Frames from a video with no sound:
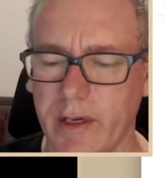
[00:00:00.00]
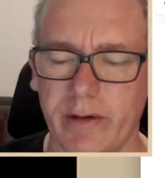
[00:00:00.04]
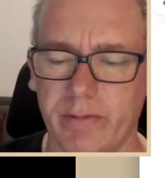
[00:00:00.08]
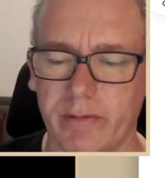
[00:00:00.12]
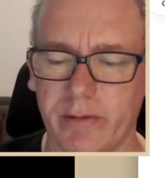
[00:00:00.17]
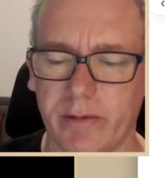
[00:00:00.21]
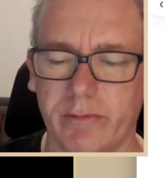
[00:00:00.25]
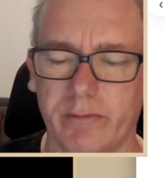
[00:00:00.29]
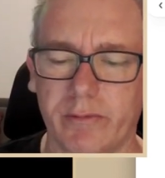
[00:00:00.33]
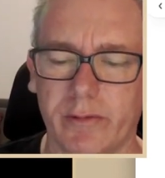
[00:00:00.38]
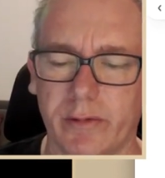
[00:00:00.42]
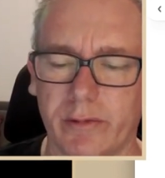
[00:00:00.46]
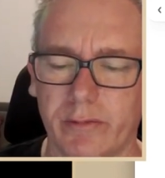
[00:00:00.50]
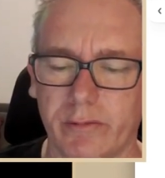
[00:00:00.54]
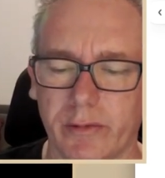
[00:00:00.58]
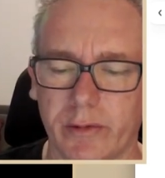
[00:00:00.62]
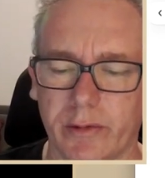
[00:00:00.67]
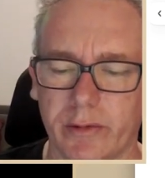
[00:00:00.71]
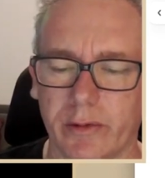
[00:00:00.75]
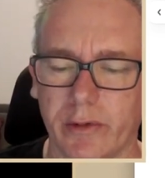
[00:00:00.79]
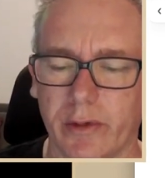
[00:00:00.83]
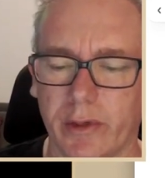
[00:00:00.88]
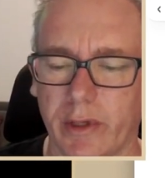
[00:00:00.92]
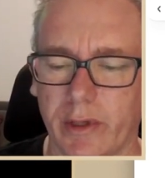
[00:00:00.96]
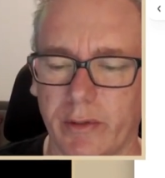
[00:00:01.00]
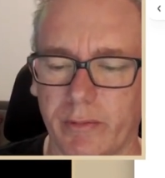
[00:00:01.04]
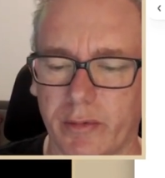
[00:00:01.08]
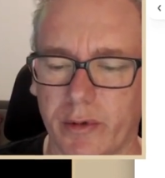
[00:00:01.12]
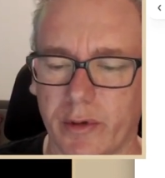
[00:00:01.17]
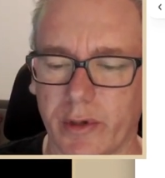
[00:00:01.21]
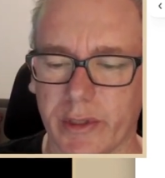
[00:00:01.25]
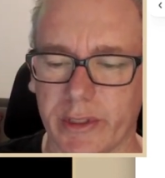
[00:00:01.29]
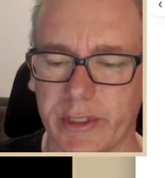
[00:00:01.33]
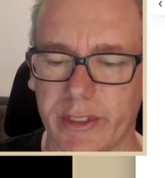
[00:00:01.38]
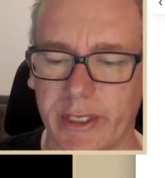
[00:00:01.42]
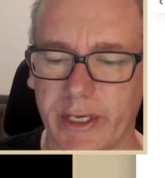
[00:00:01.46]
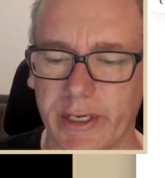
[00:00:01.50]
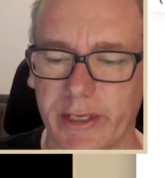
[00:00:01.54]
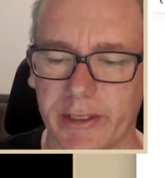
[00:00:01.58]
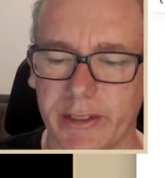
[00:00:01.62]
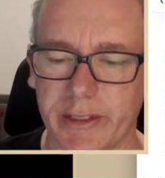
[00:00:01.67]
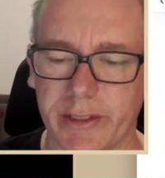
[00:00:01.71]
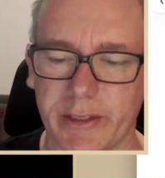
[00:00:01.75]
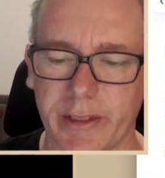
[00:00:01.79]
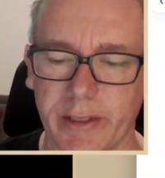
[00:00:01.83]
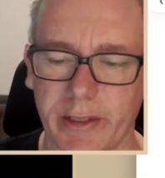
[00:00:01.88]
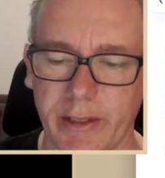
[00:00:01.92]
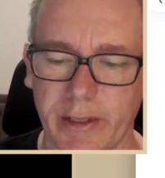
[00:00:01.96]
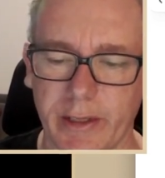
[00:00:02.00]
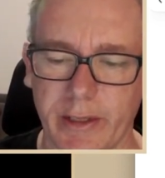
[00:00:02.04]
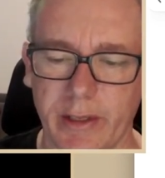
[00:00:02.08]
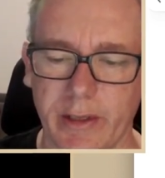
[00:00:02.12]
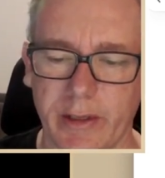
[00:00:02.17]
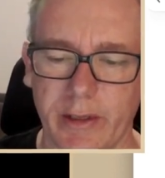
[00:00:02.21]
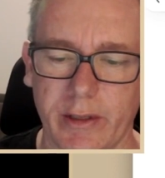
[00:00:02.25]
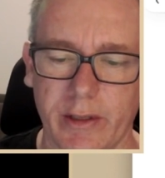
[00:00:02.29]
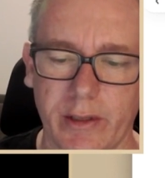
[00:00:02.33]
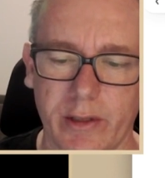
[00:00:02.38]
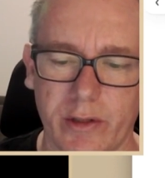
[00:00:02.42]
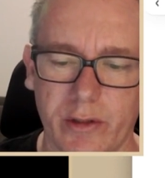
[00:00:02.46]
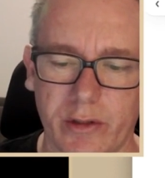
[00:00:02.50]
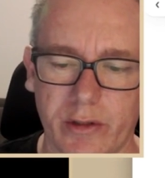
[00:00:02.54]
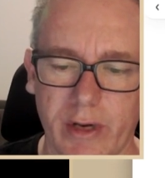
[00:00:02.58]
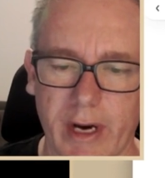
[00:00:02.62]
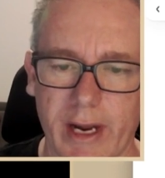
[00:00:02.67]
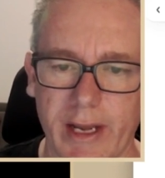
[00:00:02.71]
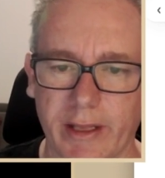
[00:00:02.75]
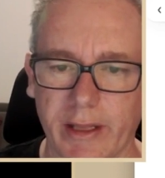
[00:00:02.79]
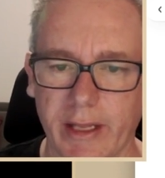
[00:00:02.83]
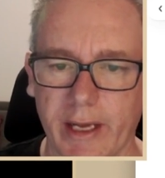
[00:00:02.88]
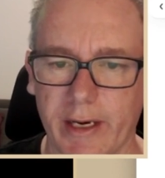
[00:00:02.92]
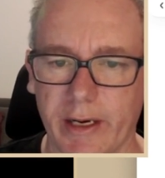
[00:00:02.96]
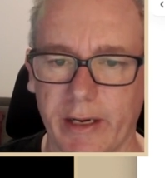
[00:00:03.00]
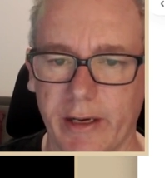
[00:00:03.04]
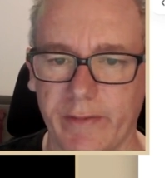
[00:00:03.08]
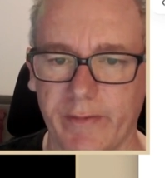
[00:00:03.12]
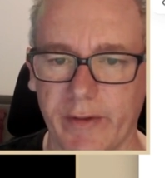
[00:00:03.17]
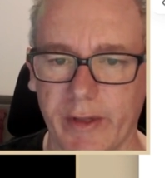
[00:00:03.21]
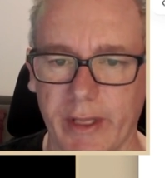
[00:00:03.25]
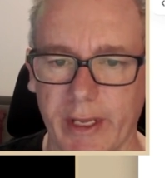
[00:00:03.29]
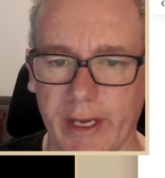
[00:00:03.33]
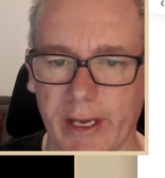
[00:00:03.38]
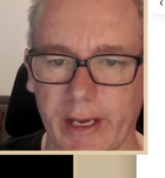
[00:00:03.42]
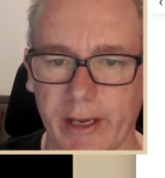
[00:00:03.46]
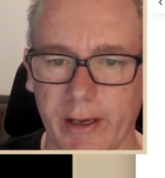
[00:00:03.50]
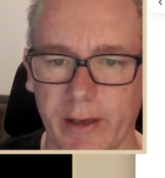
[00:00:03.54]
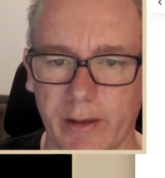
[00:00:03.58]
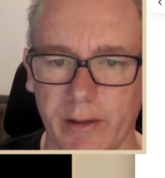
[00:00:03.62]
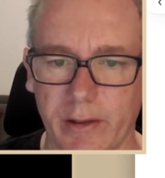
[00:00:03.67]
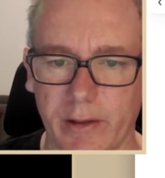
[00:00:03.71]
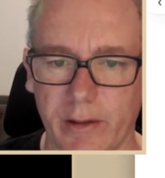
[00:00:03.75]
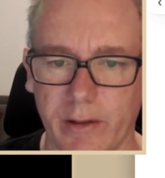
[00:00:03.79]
And we'll call it process. Drag that over there.